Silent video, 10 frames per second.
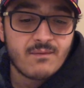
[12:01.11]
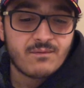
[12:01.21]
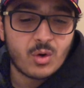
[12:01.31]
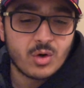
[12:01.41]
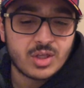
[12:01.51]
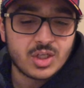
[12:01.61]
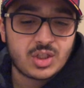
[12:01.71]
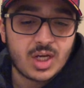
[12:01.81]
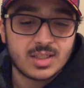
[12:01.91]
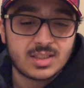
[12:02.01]
Fourth is
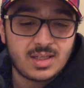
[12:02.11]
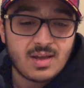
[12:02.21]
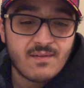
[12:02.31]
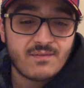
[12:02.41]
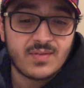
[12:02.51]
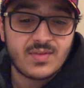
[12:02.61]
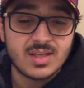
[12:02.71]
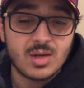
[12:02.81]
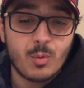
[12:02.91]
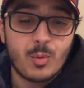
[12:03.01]
Chelsea. Fifth is
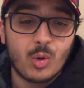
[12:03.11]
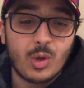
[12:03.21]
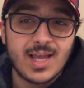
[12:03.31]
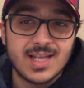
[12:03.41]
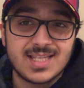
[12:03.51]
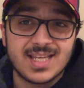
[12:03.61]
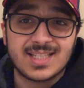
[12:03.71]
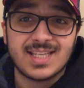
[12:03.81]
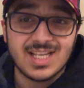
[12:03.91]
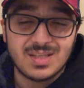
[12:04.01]
Liverpool. And
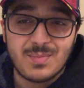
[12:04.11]
sixth is